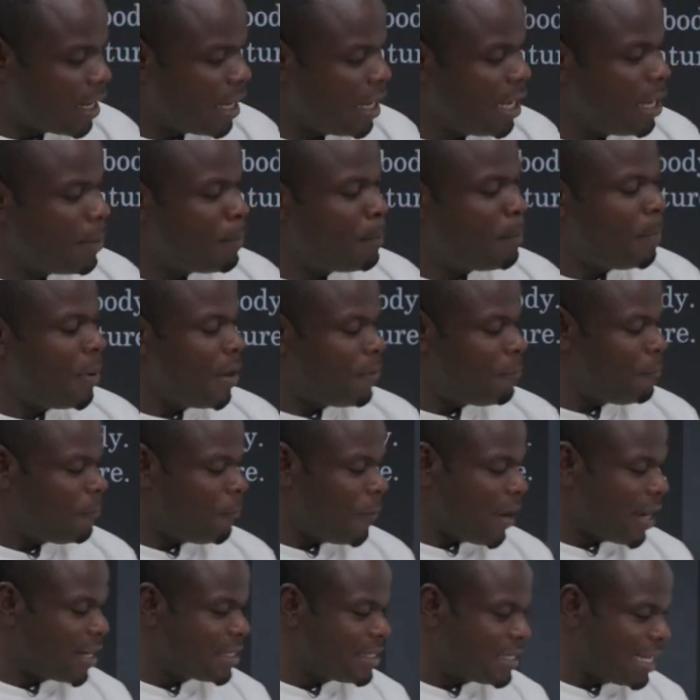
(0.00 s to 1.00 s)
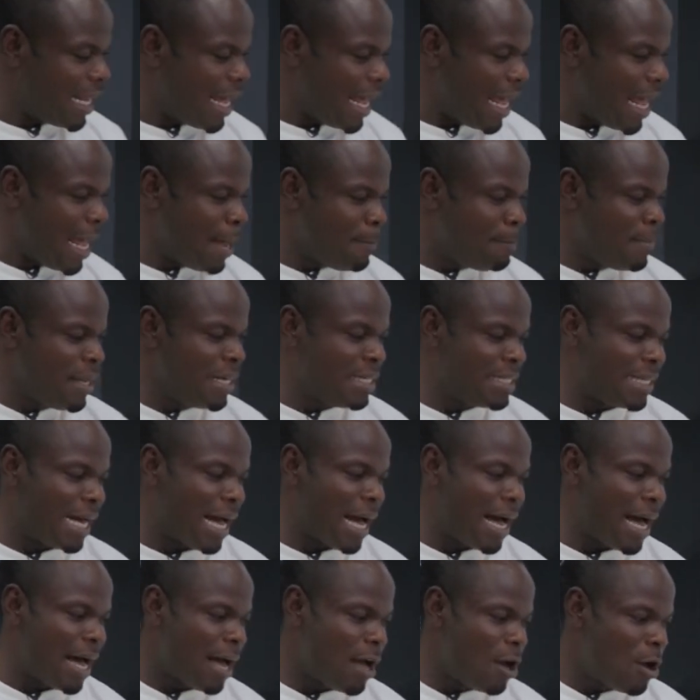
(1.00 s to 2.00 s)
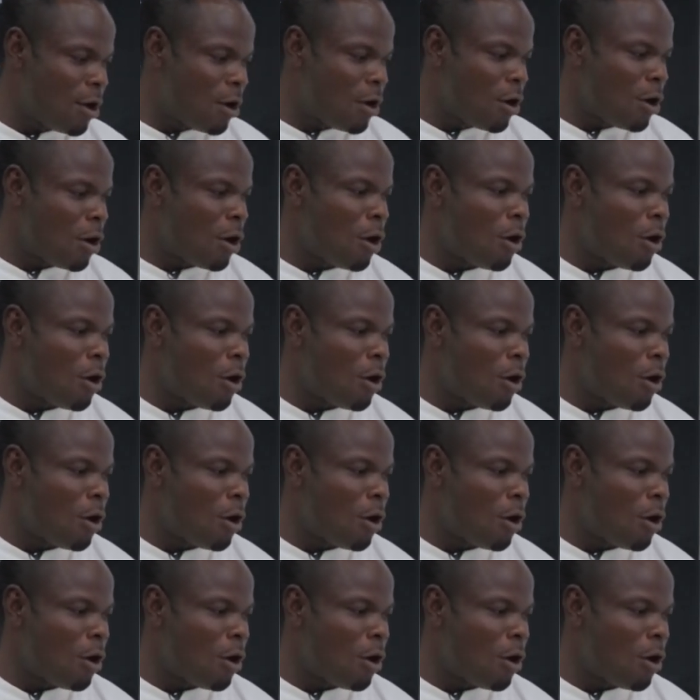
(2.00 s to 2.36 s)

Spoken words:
a perfect emitter